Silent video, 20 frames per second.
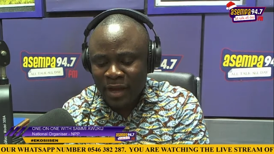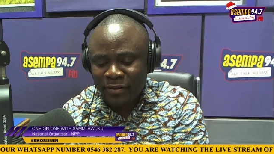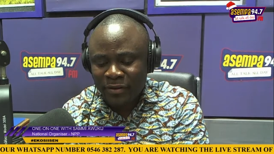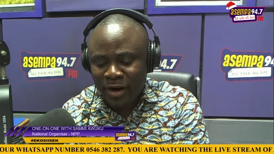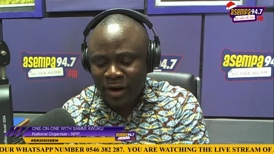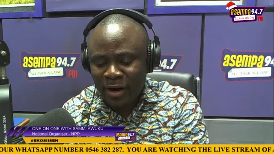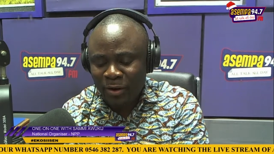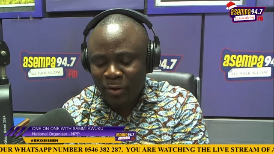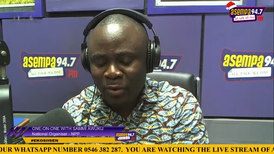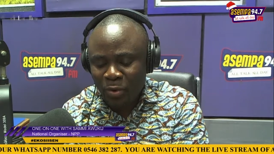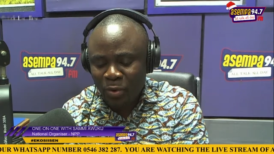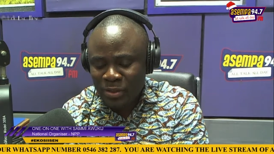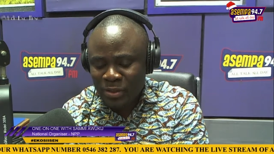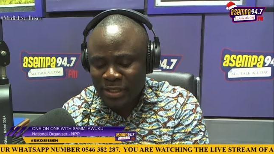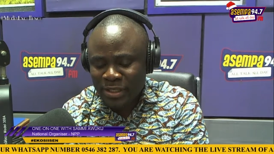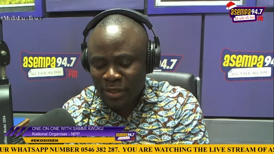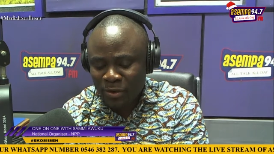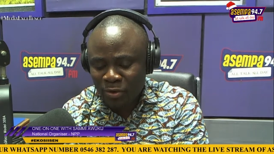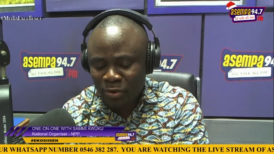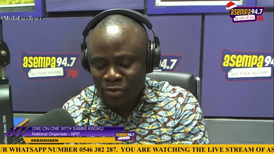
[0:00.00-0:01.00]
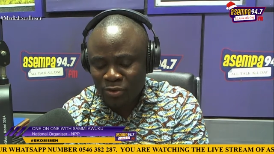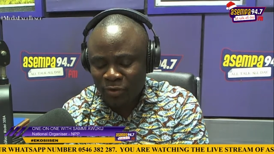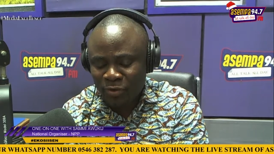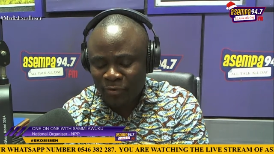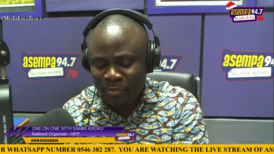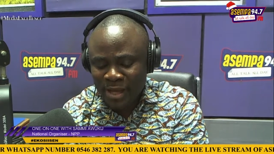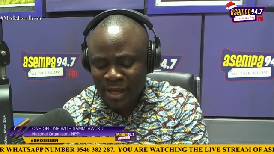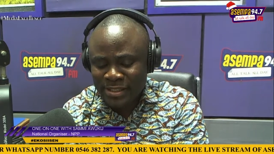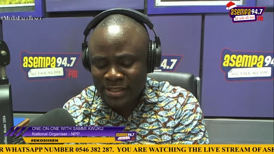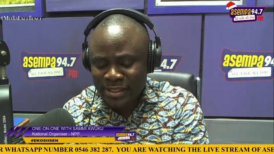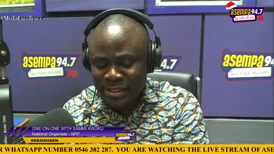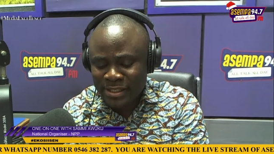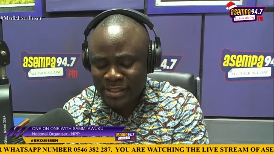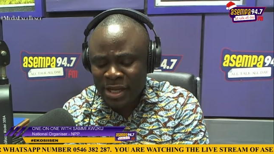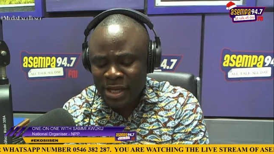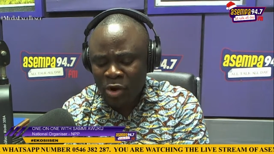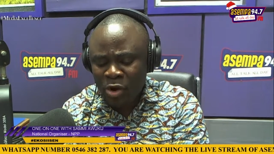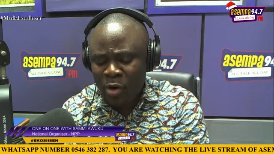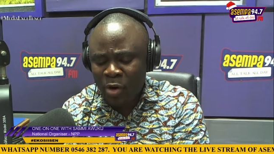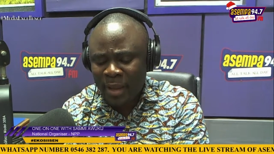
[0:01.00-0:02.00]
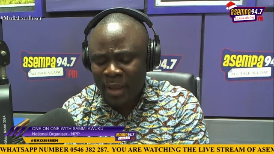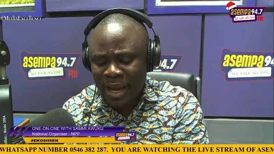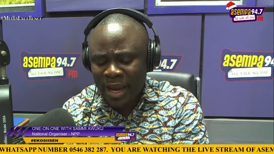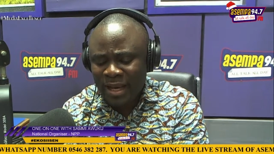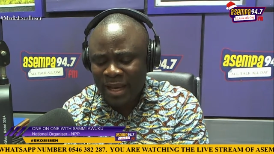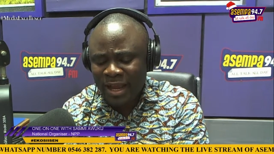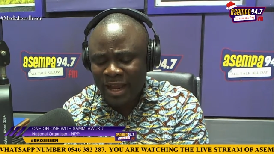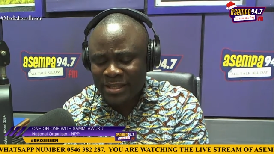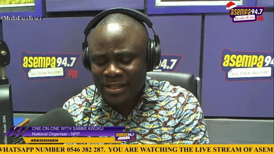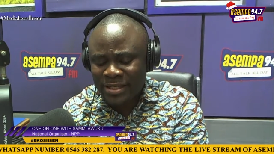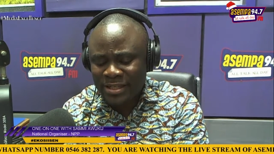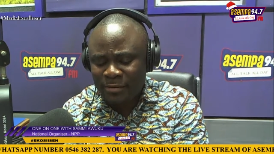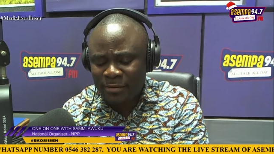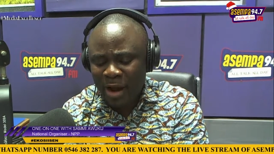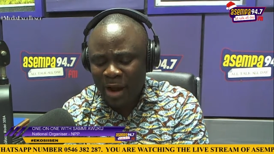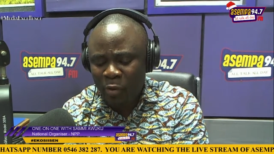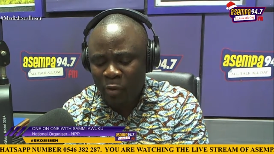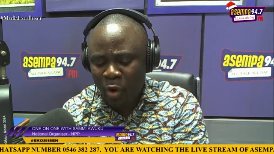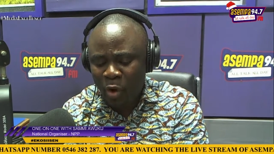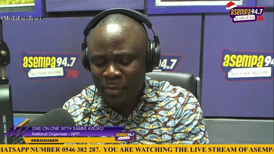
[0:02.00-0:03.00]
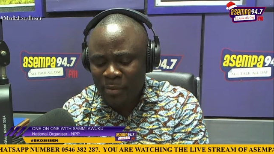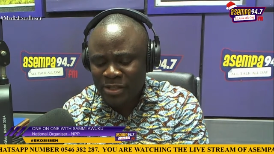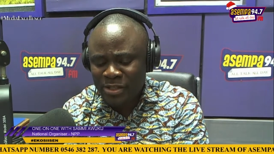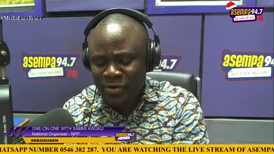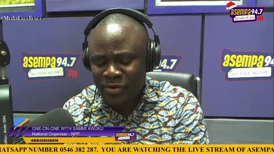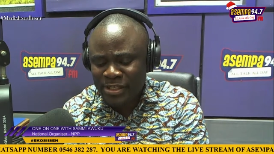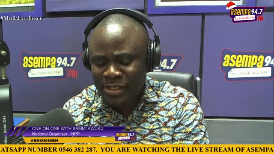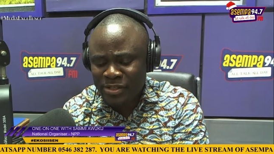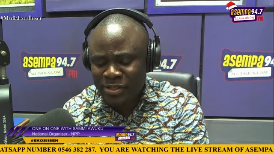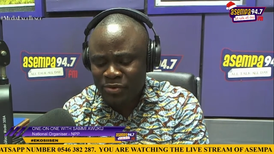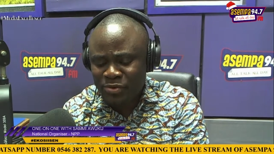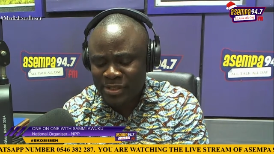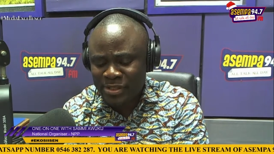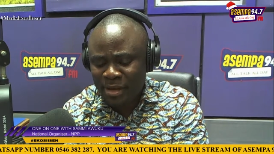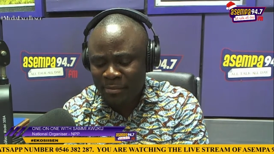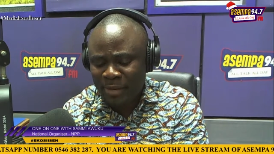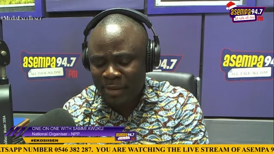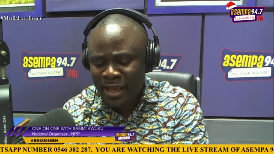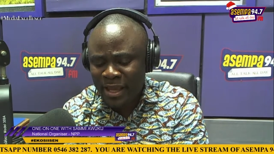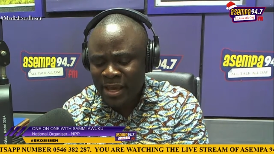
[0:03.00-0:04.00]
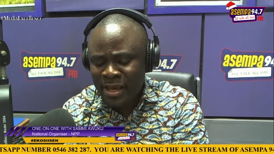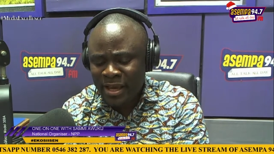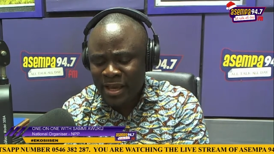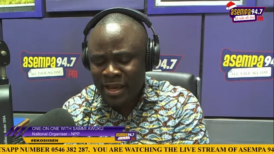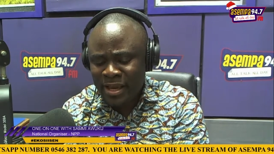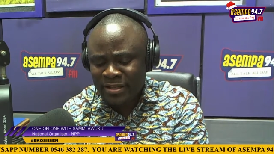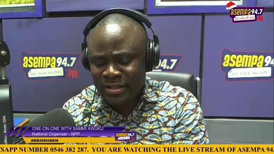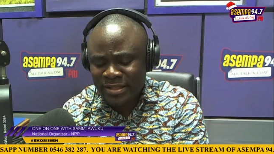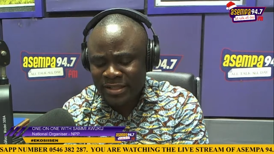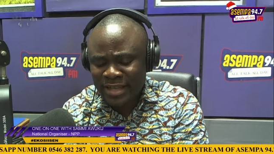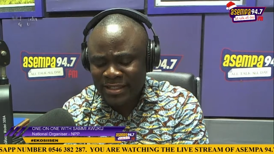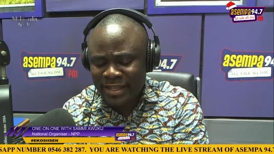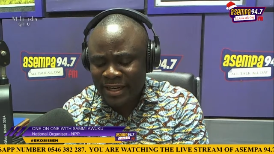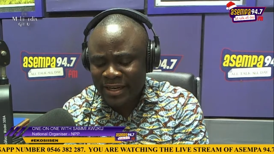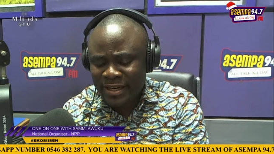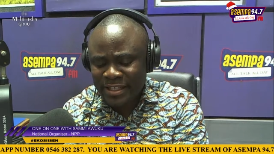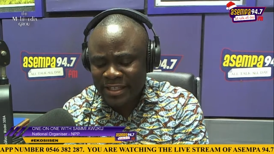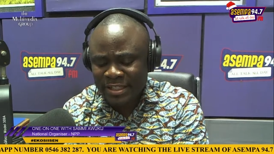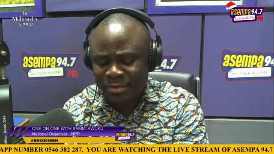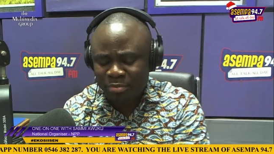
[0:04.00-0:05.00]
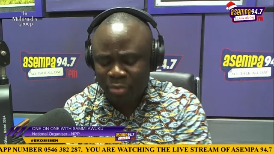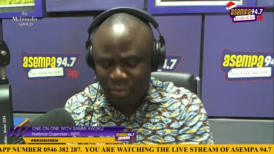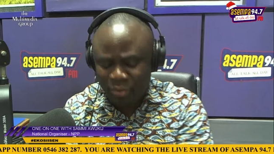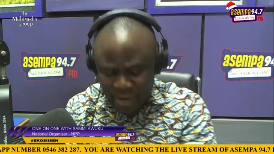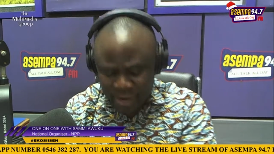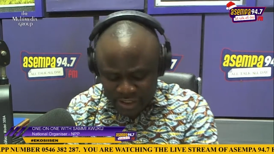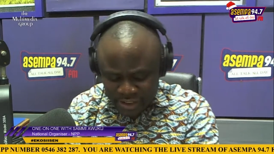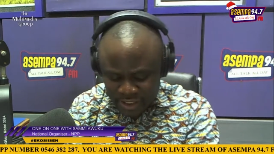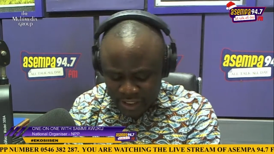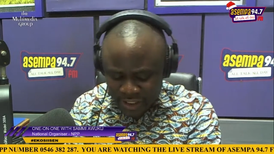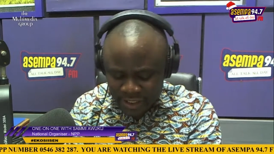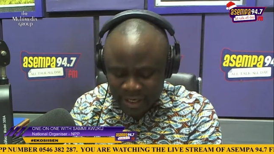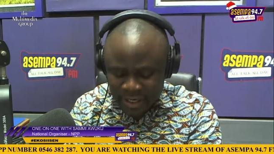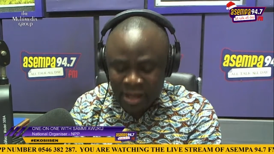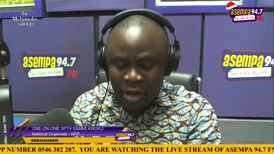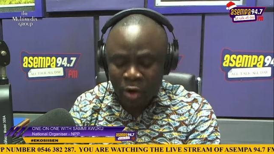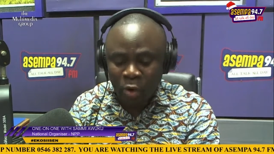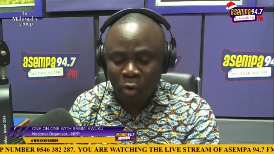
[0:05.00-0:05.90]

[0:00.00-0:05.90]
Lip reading: There are loads and loads of messages. Obi, kindly extend my warmest greetings to Sammi. He is such an inspiration.